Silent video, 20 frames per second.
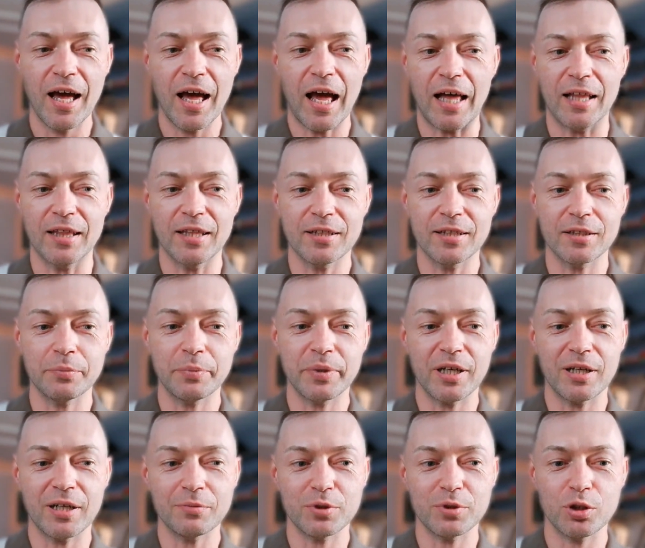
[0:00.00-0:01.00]
And then it
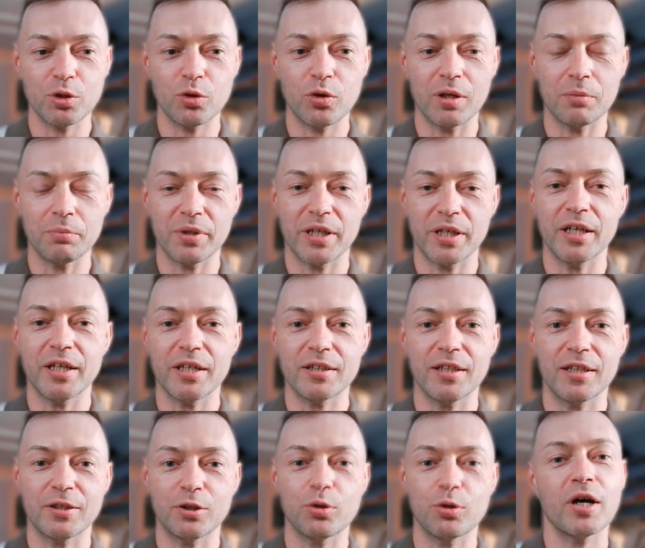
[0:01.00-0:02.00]
becomes so complicated
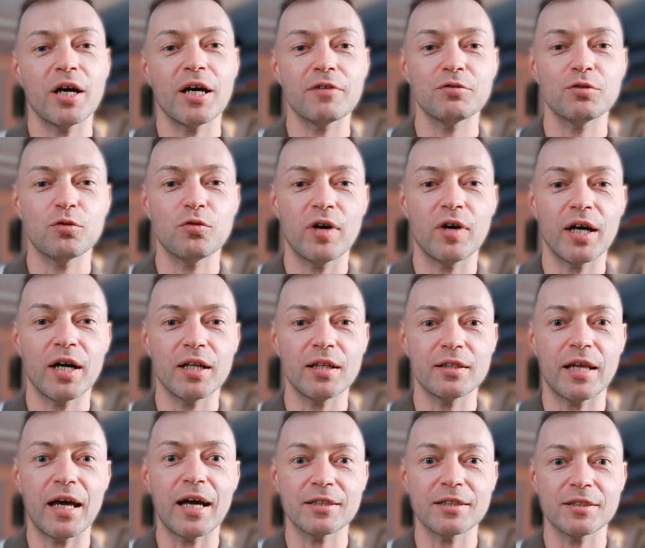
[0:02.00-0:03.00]
that you have to file
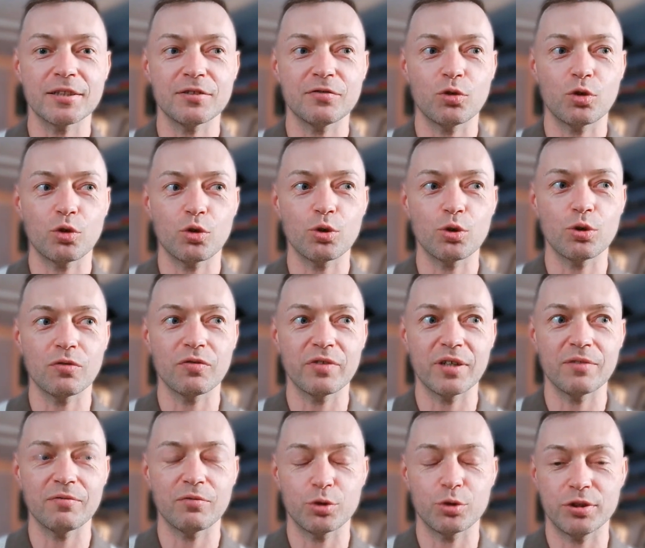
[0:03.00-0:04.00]
taxes for all of
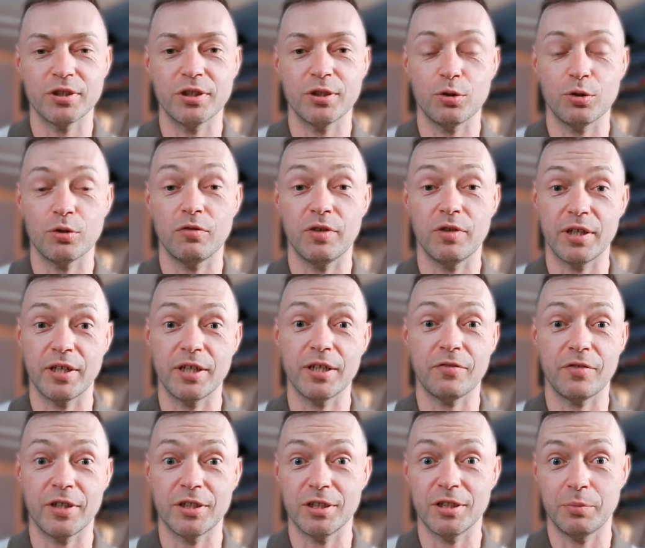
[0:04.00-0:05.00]
them for City of
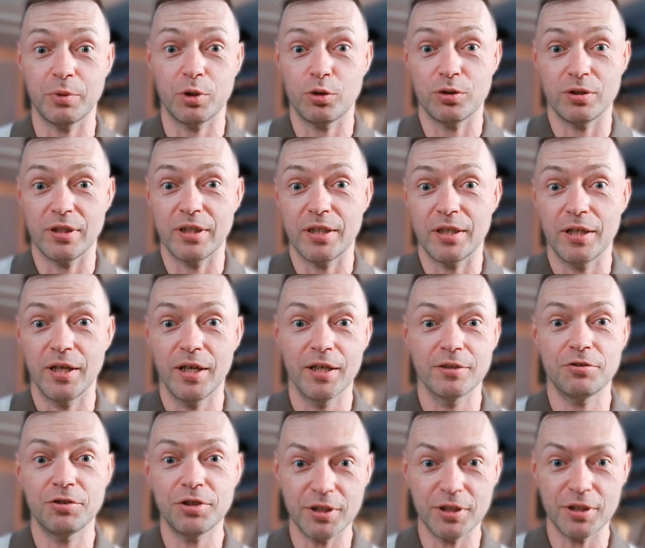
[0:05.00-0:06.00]
Philadelphia just because they
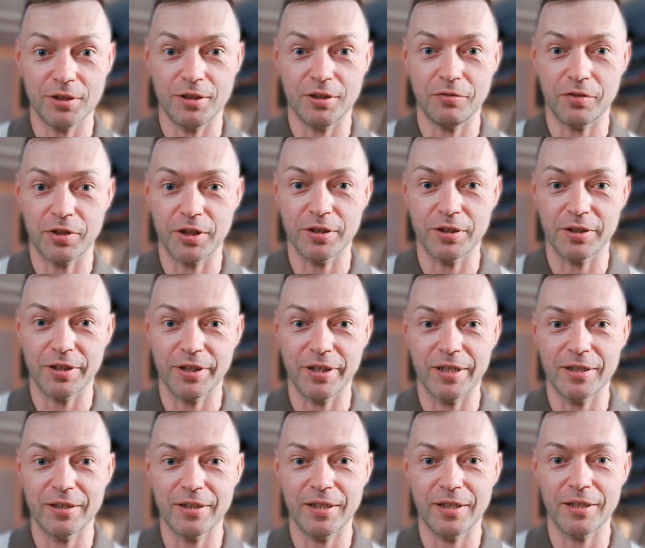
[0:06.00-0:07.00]
treat it differently
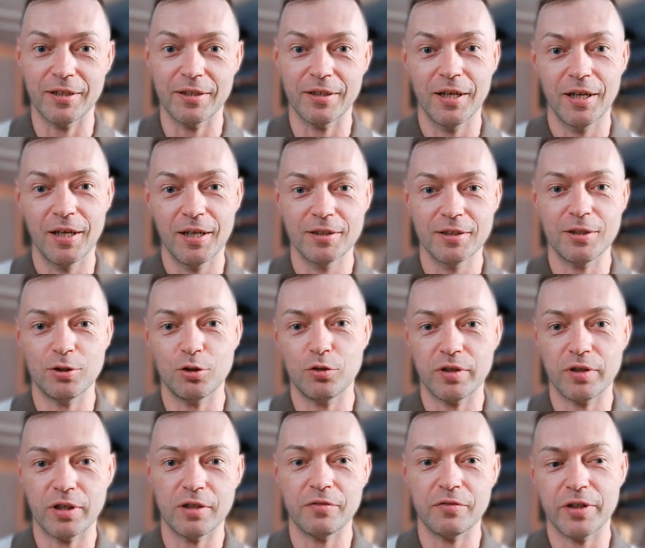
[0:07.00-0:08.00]
and City of
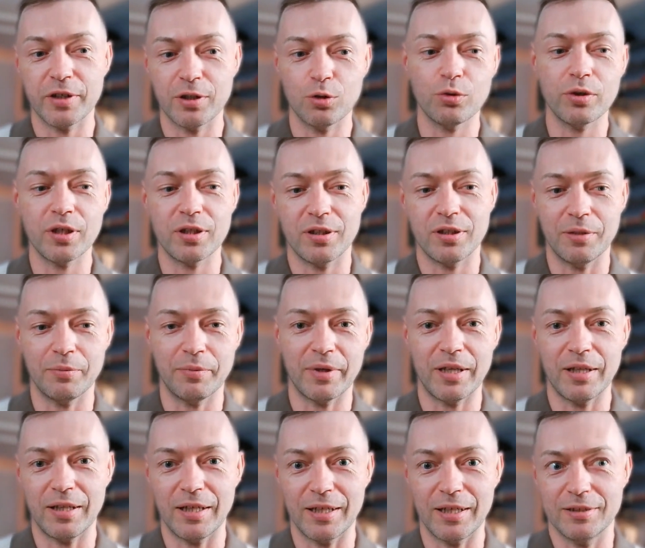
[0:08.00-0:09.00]
Philadelphia look at them
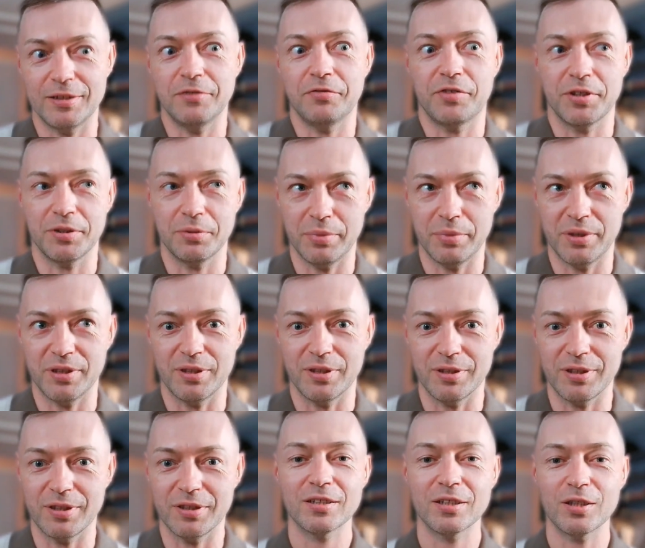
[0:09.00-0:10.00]
like different
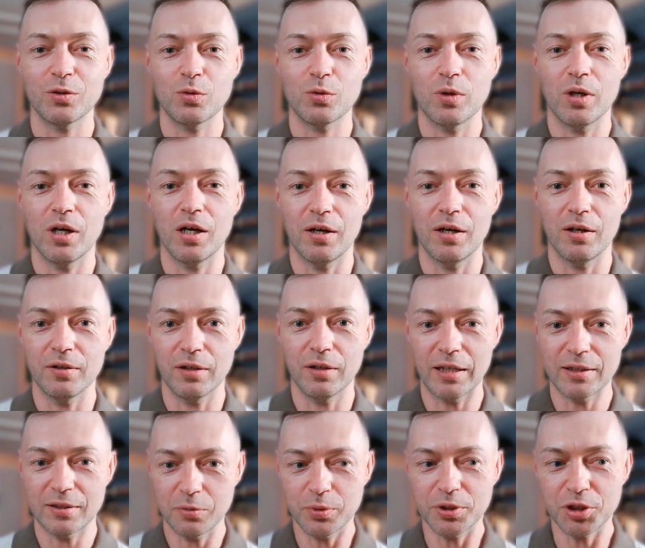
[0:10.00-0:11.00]
businesses. So
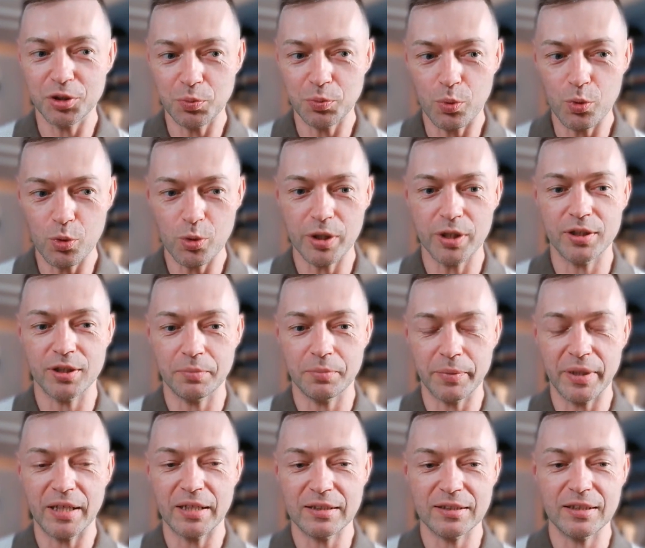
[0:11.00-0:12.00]
at which point it
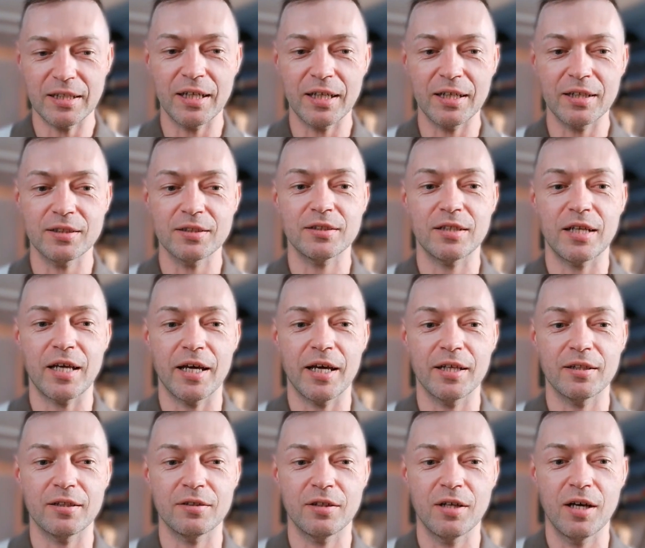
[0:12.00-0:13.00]
makes sense,
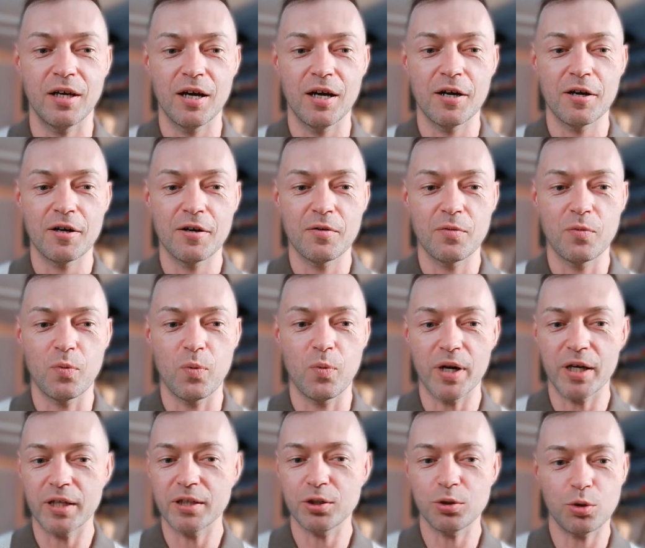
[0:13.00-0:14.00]
and
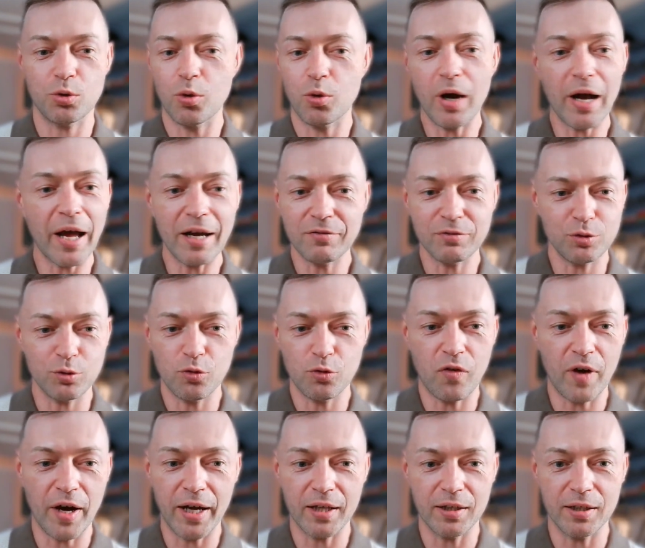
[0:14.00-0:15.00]
when you don't have to
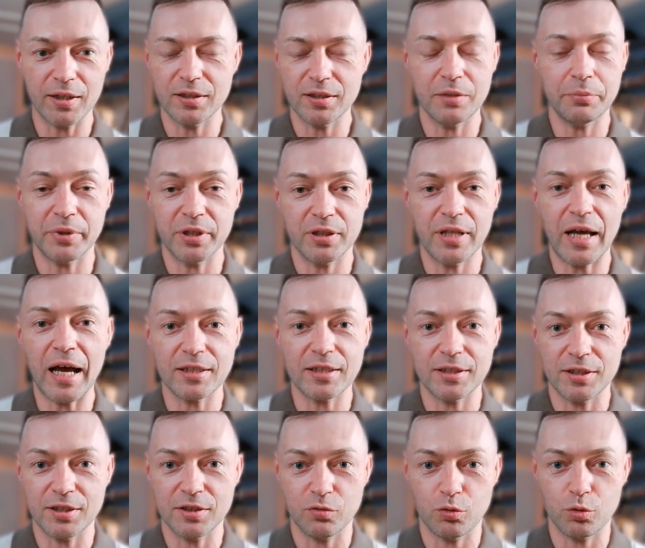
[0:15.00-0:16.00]
file like separate
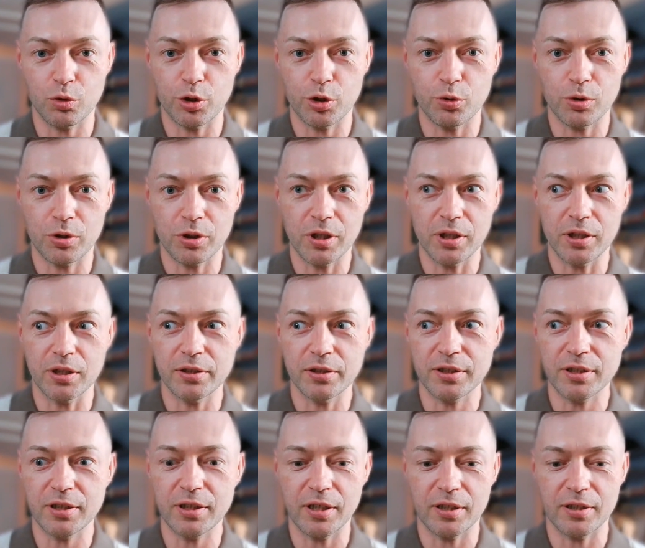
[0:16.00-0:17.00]
taxes for your
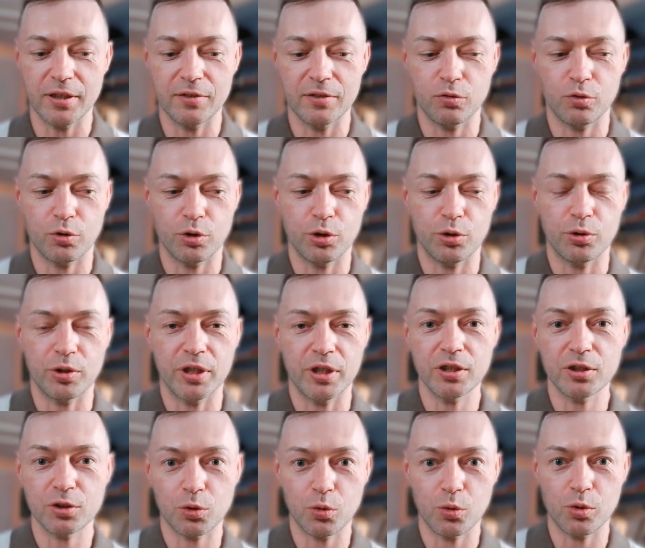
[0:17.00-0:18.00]
LLC and then for your
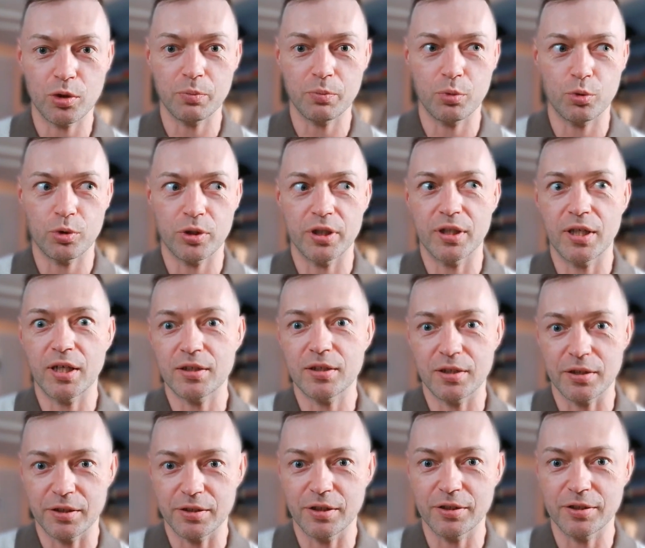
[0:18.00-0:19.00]
S corp or
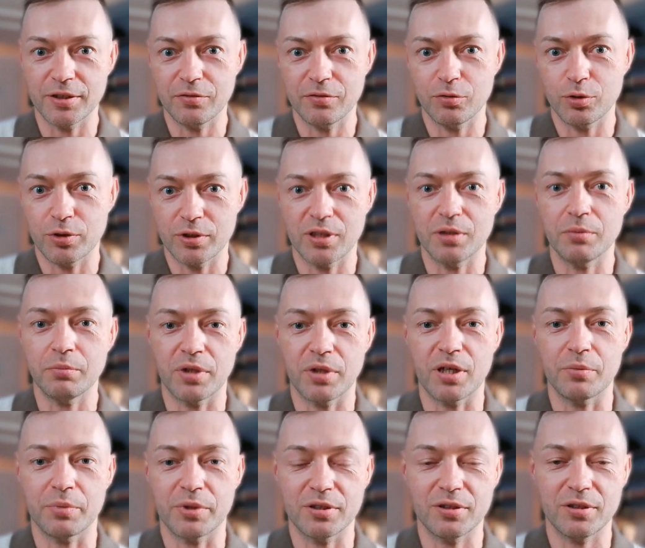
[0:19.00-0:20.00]
another LLC for the same
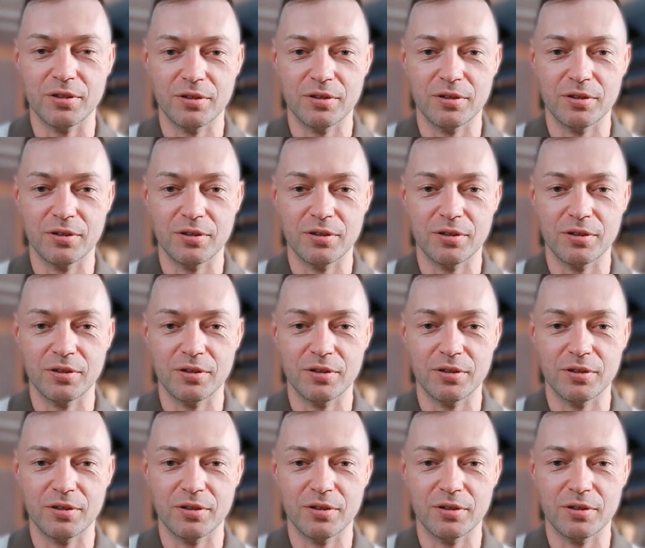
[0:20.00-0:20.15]
property.